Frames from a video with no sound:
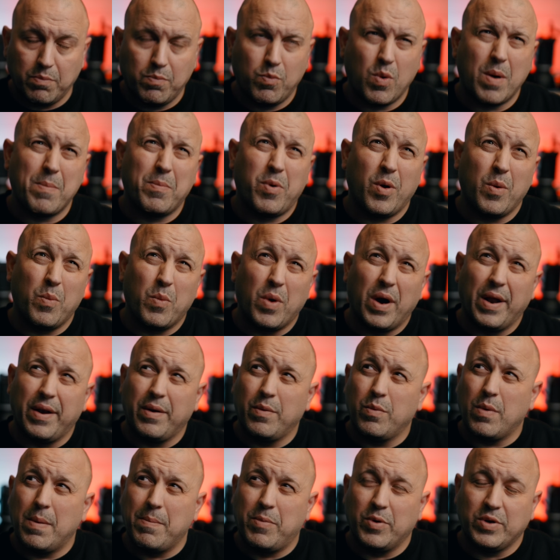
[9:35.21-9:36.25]

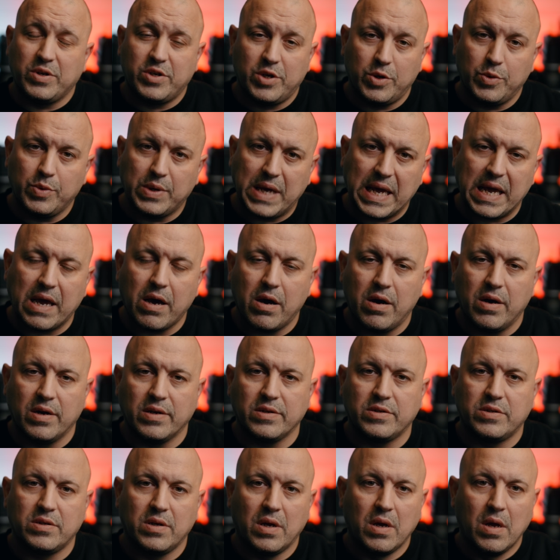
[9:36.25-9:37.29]
1.2
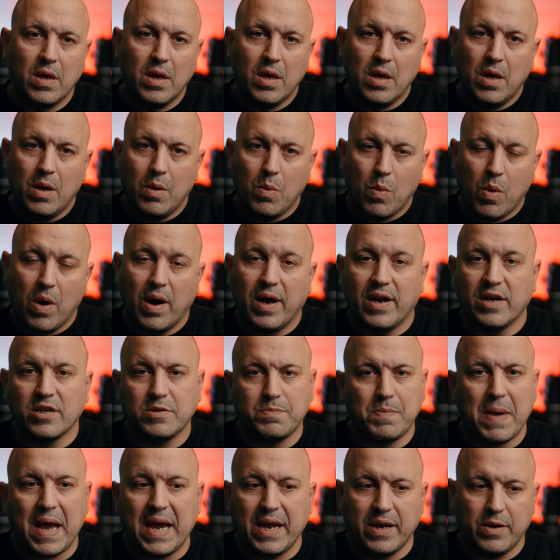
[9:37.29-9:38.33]
gigahertz
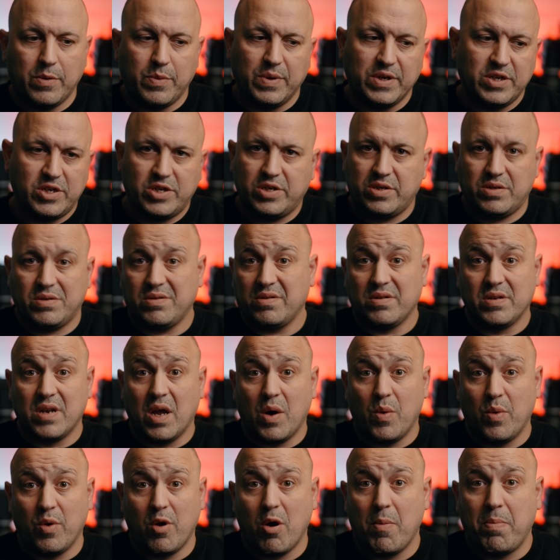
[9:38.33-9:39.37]
wireless band, which
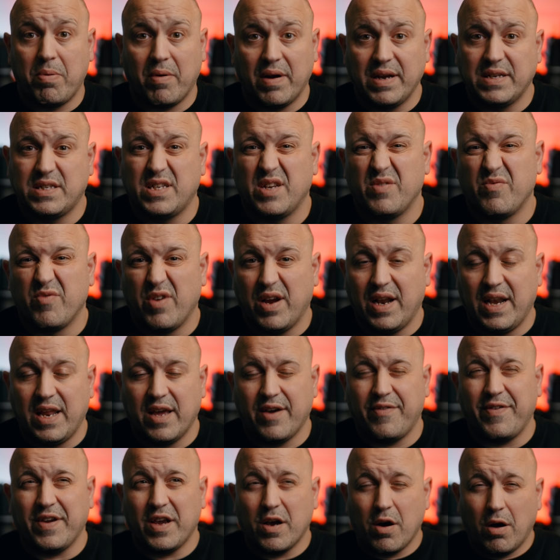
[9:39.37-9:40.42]
no one operates in
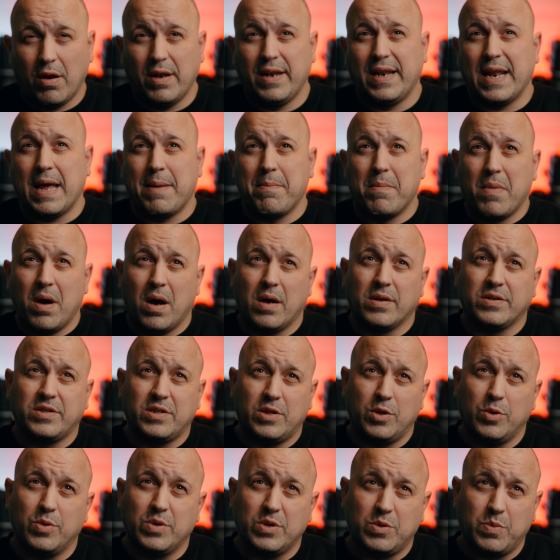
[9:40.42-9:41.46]
really. I think Holiday and Mars
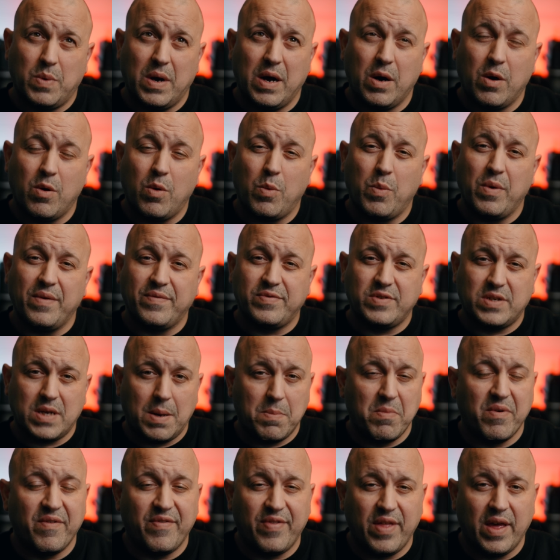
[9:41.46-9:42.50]
do as well with
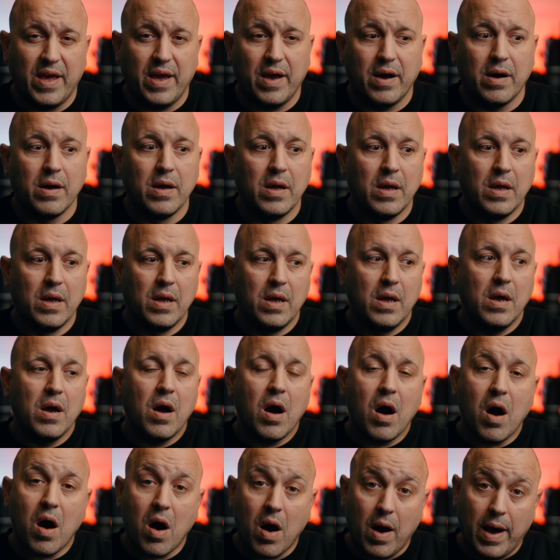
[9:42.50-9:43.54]
some of their
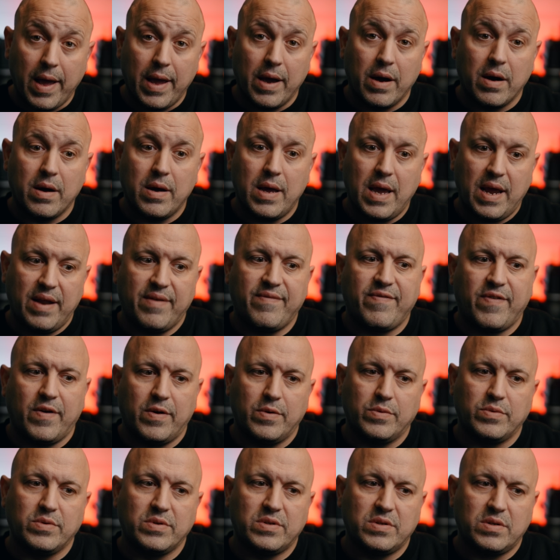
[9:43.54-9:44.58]
higher
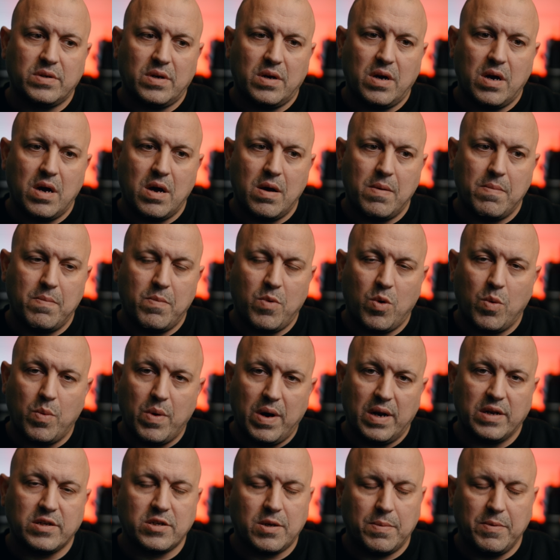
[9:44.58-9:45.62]
headphones or
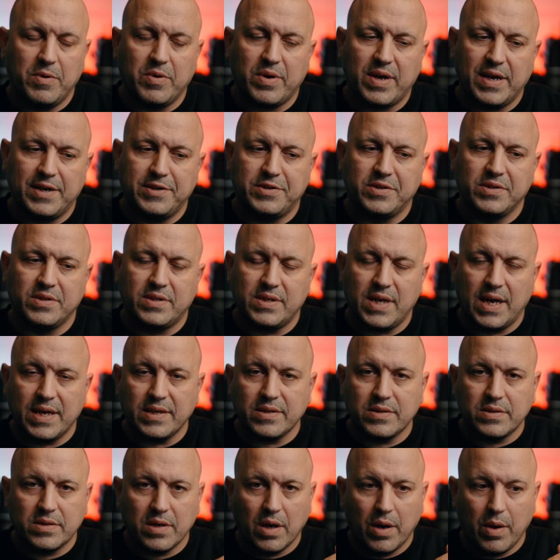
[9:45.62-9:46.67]
wireless communication
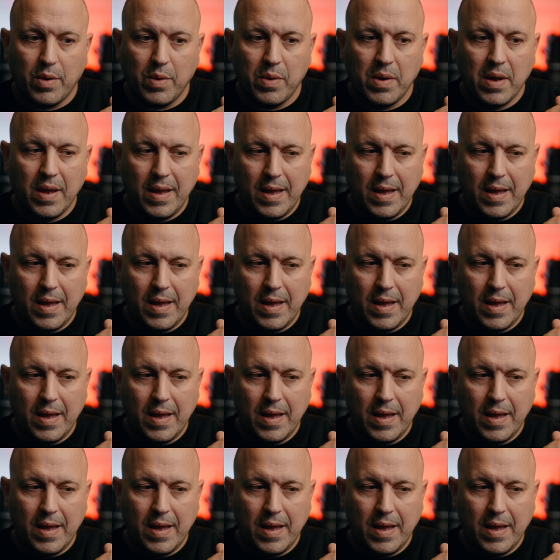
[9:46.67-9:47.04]
sets. So